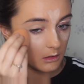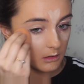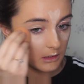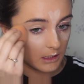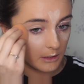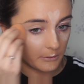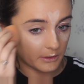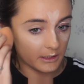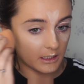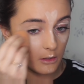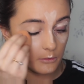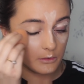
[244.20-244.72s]

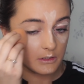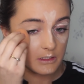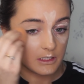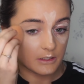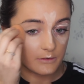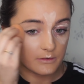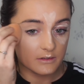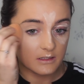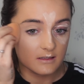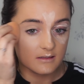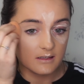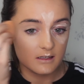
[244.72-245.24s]
Now I always
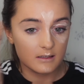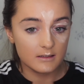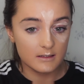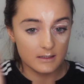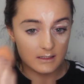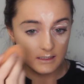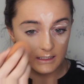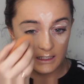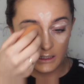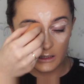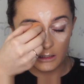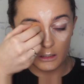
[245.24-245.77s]
use this
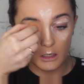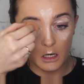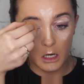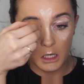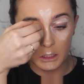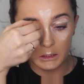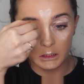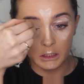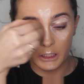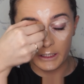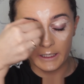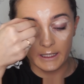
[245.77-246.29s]
concealer
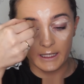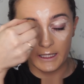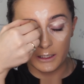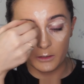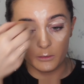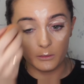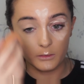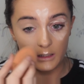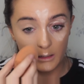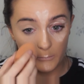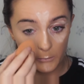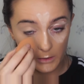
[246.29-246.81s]
on a night
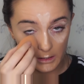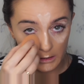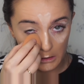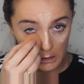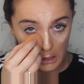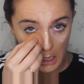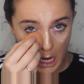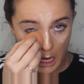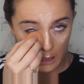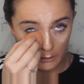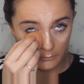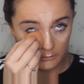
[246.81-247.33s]
out, whether
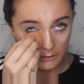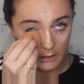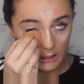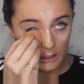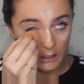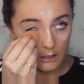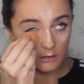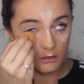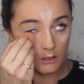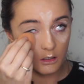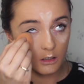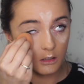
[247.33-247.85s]
I have
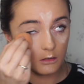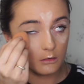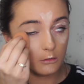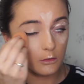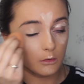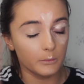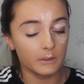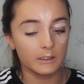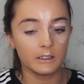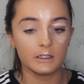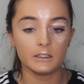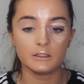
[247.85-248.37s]
tan on
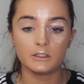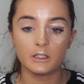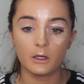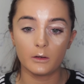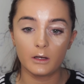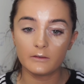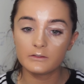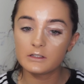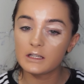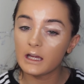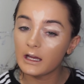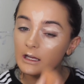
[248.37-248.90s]
or whether I
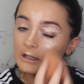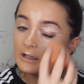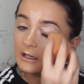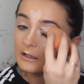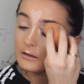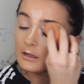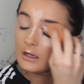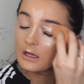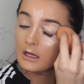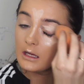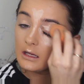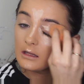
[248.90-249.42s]
don't have tan
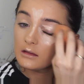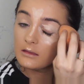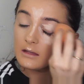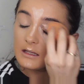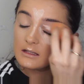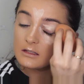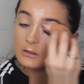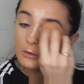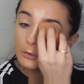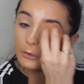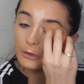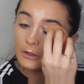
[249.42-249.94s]
on,
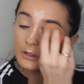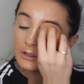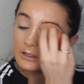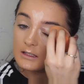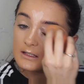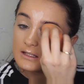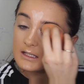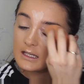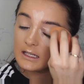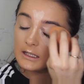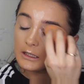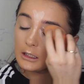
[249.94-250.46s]
this colour
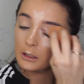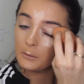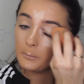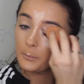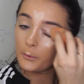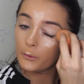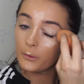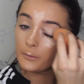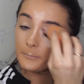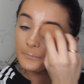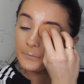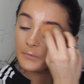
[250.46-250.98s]
concealer.
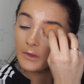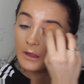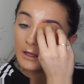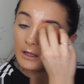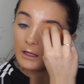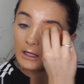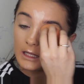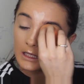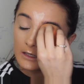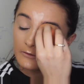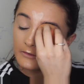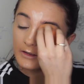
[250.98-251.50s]
But
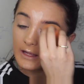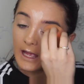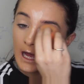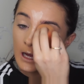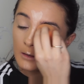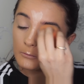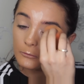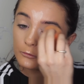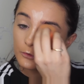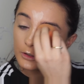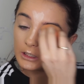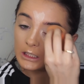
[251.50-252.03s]
if I
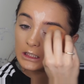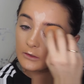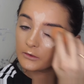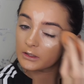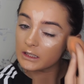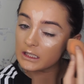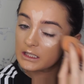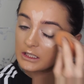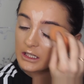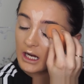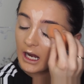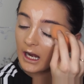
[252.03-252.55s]
am
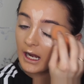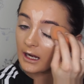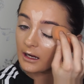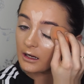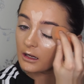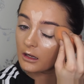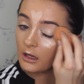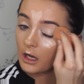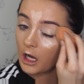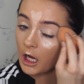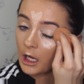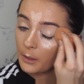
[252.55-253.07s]
really
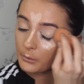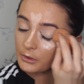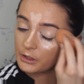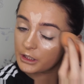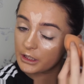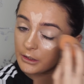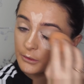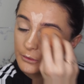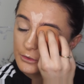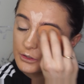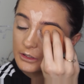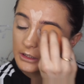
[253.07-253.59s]
dark, I would
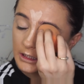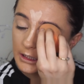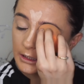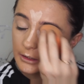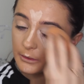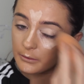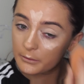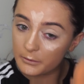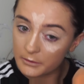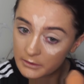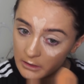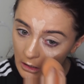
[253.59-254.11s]
usually
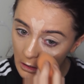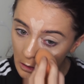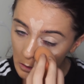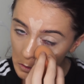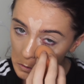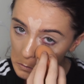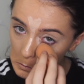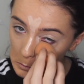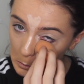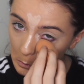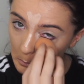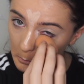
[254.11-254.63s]
use
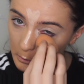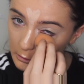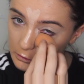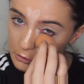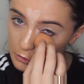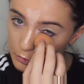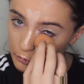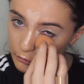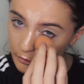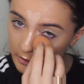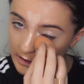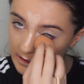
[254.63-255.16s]
number
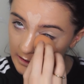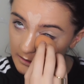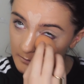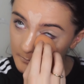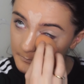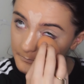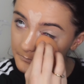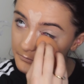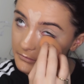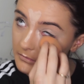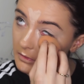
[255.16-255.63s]
3